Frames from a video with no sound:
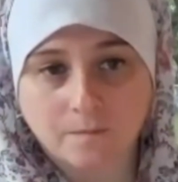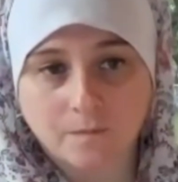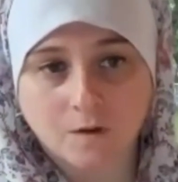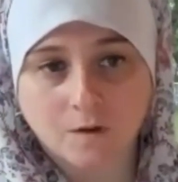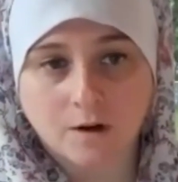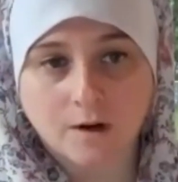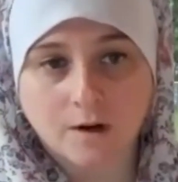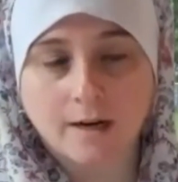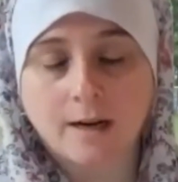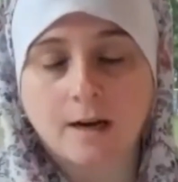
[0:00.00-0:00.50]
All
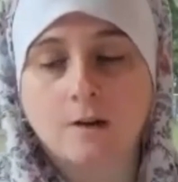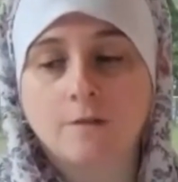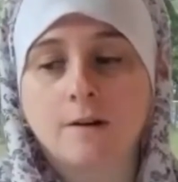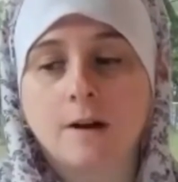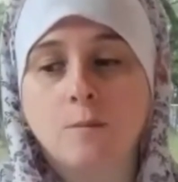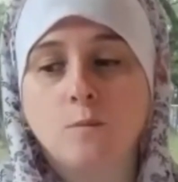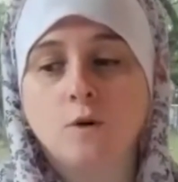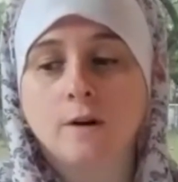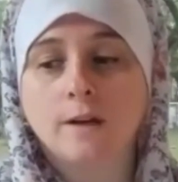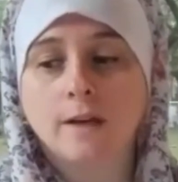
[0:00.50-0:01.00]
right, now if
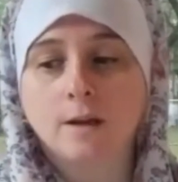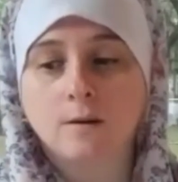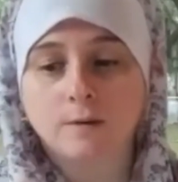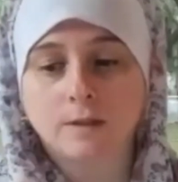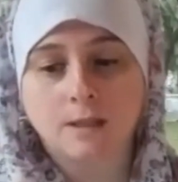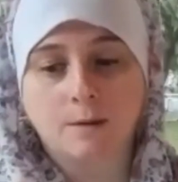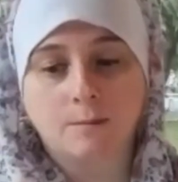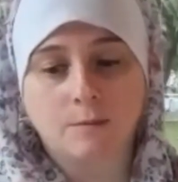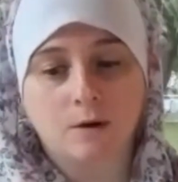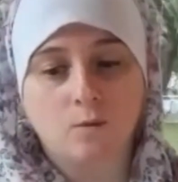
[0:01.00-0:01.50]
I'm working with
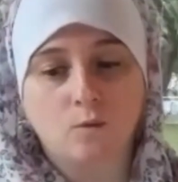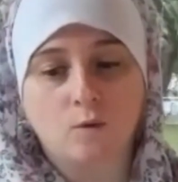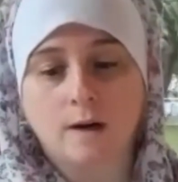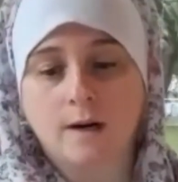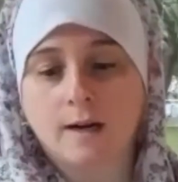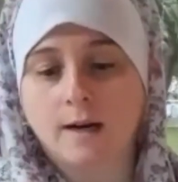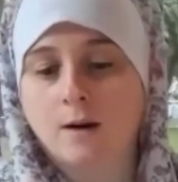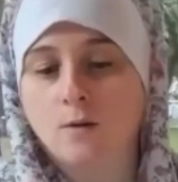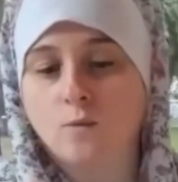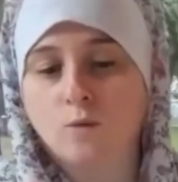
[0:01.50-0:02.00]
someone
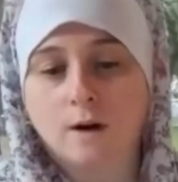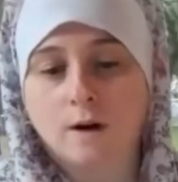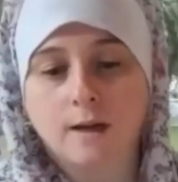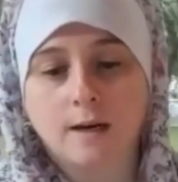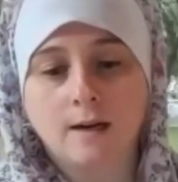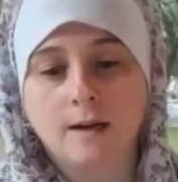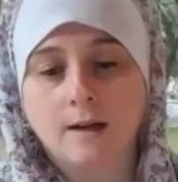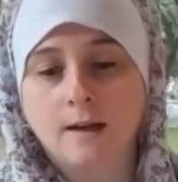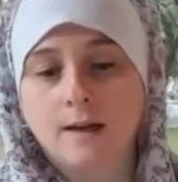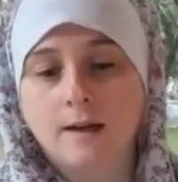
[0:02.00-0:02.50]

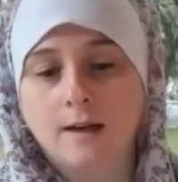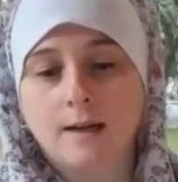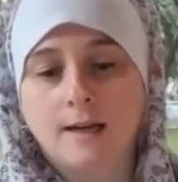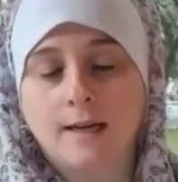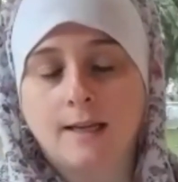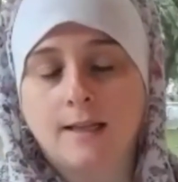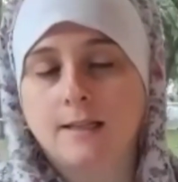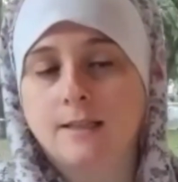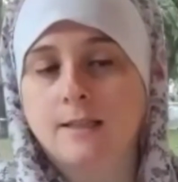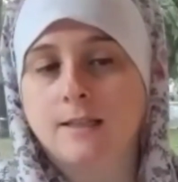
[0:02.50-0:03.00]
one-on-one
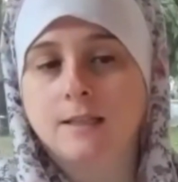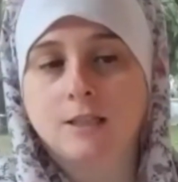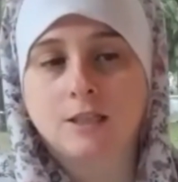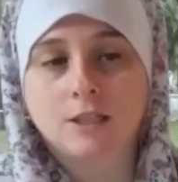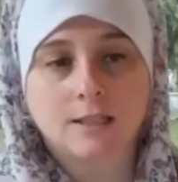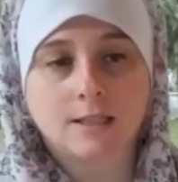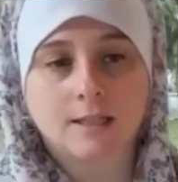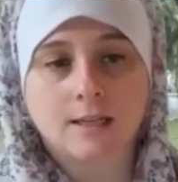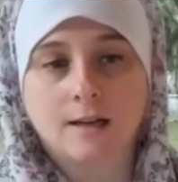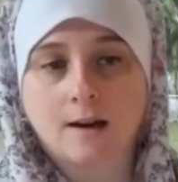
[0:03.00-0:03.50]
and this is
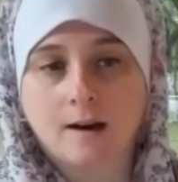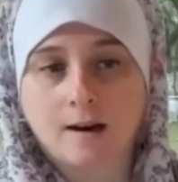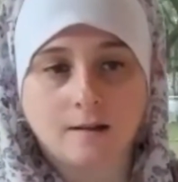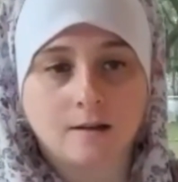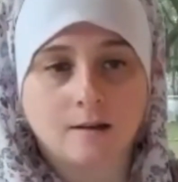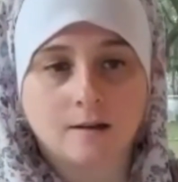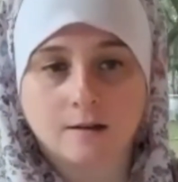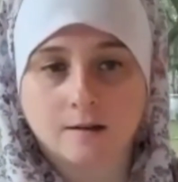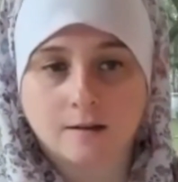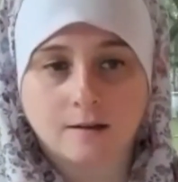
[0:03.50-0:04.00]
just not
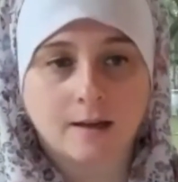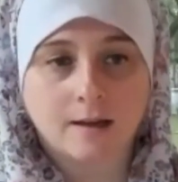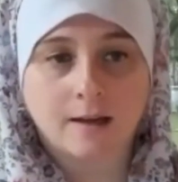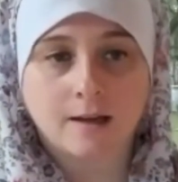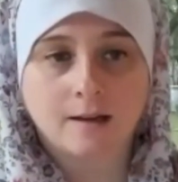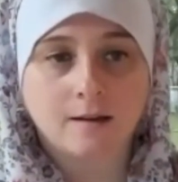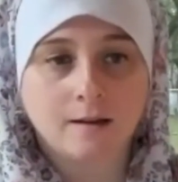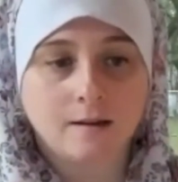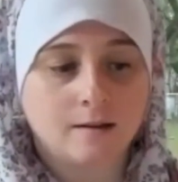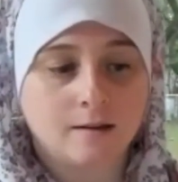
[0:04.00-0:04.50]
their thing,